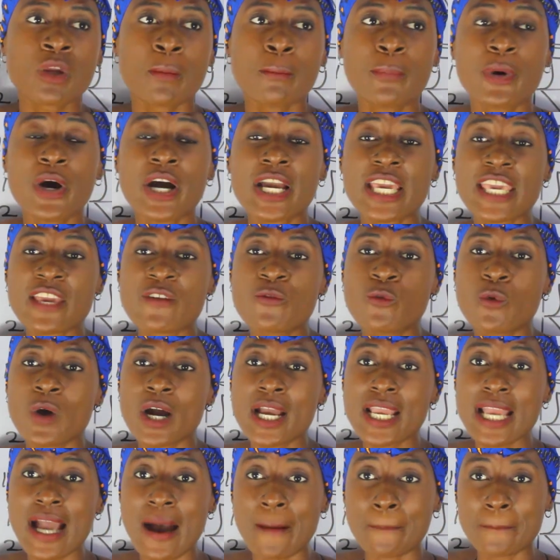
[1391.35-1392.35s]
But if
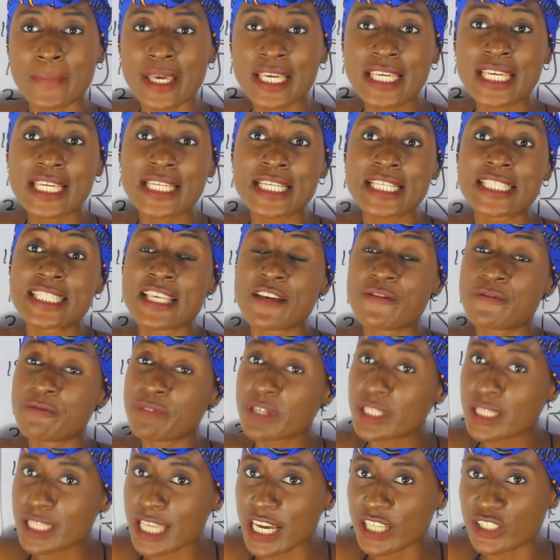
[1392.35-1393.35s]
what you are making is a
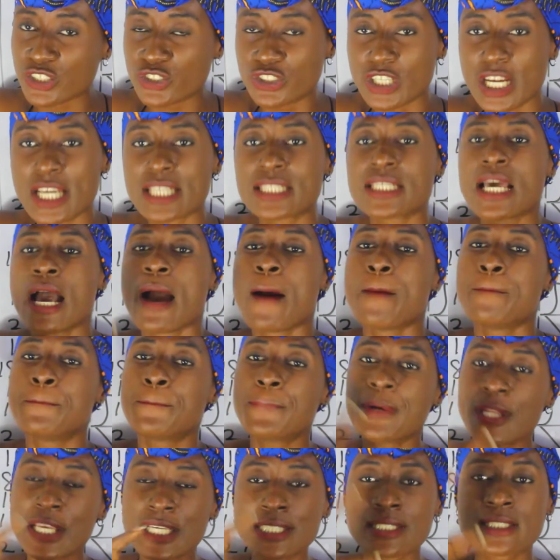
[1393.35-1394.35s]
fitted dress,
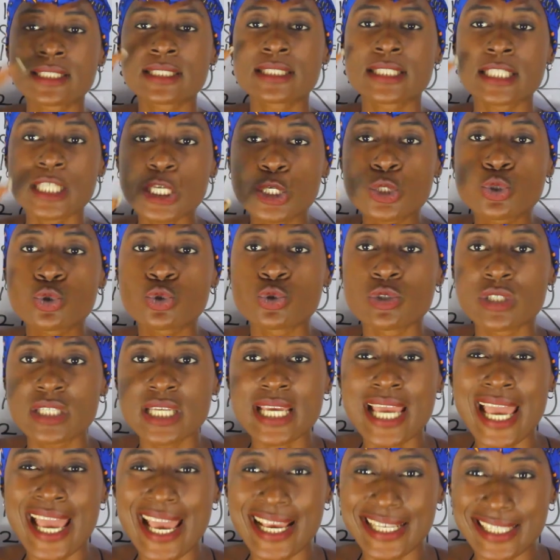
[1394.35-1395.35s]
please stick to
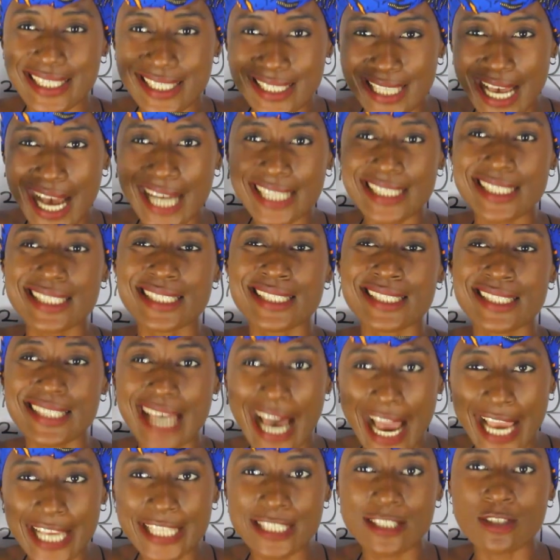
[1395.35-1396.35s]
the exact
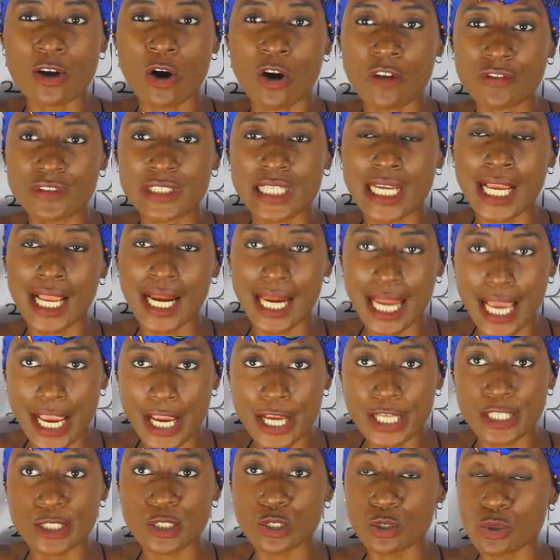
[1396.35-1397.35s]
size of the
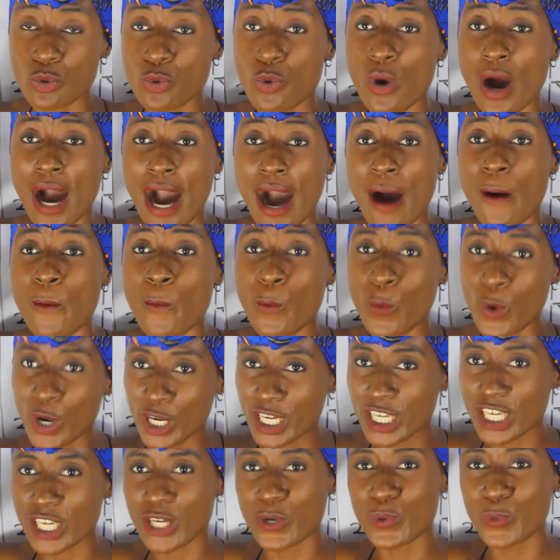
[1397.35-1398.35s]
clients you are
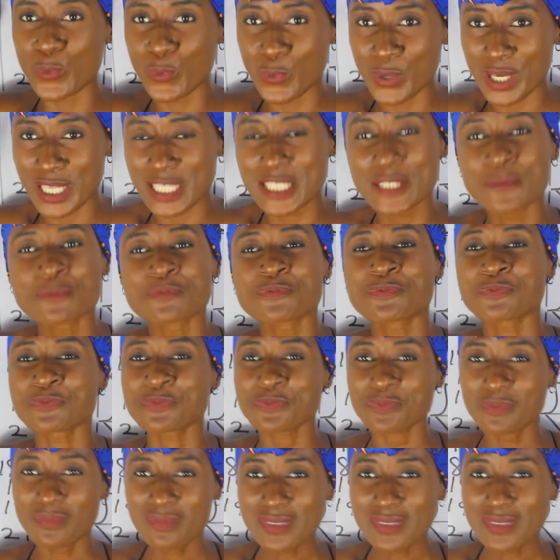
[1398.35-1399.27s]
working with.